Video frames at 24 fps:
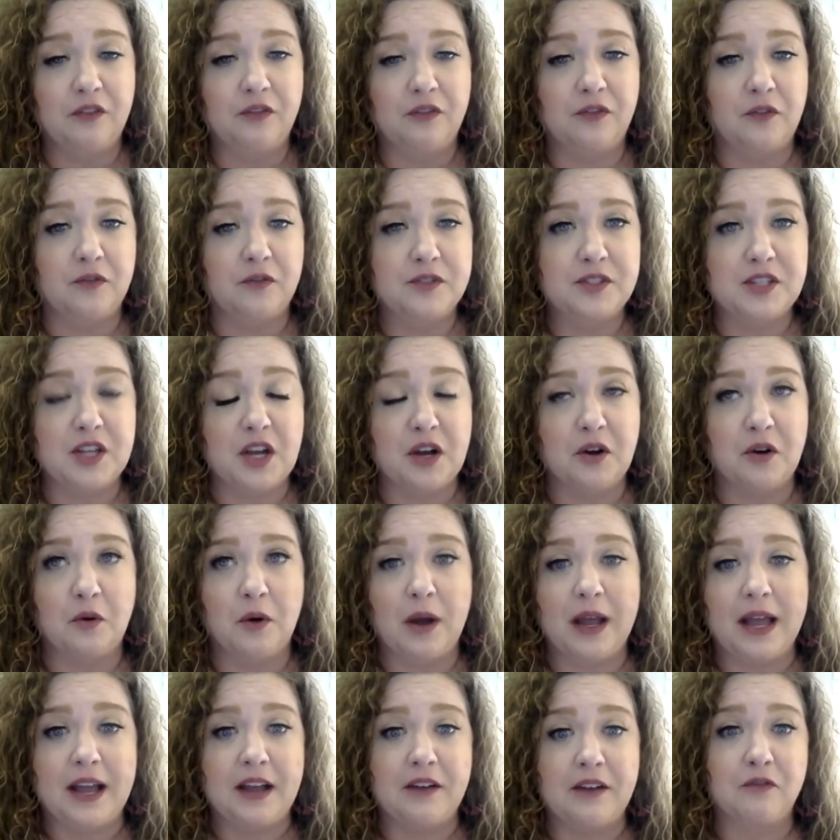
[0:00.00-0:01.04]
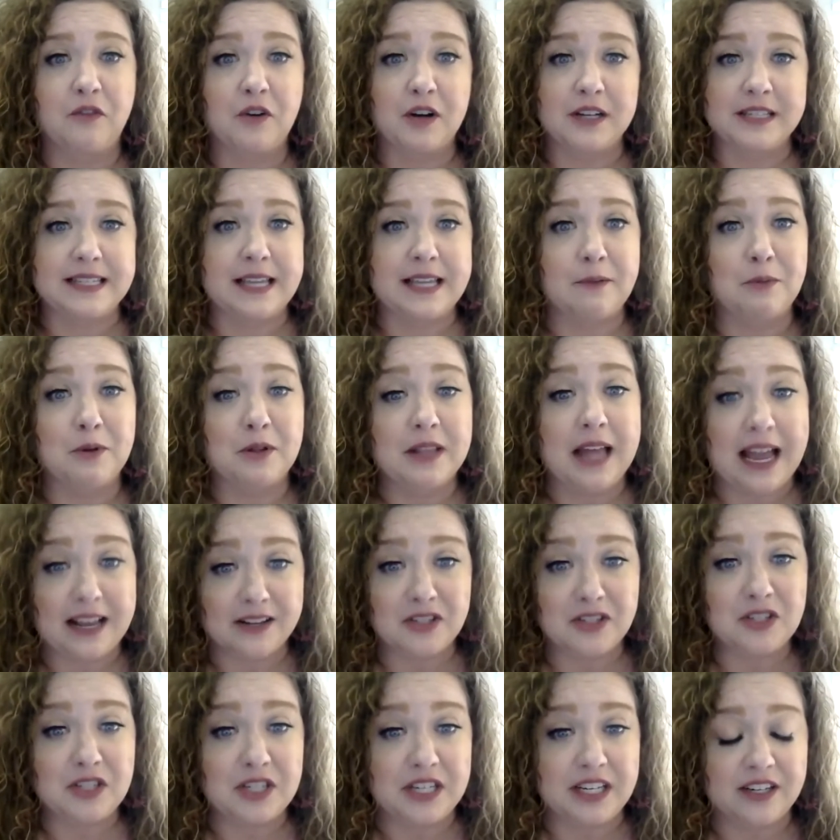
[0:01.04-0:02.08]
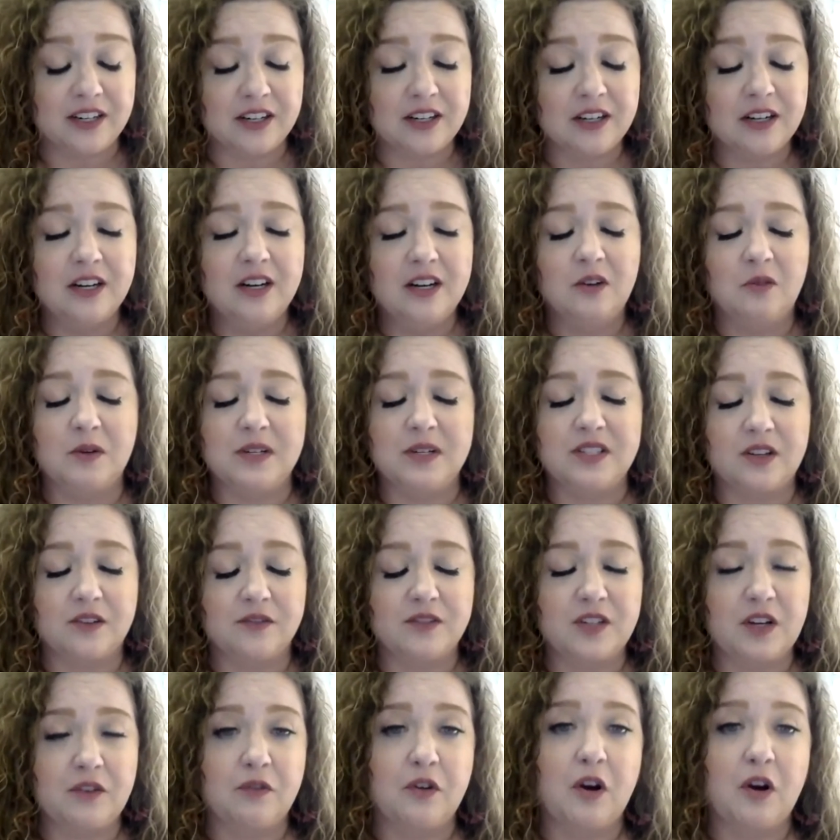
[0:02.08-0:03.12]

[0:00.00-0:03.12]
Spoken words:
So, for example, last year, we served over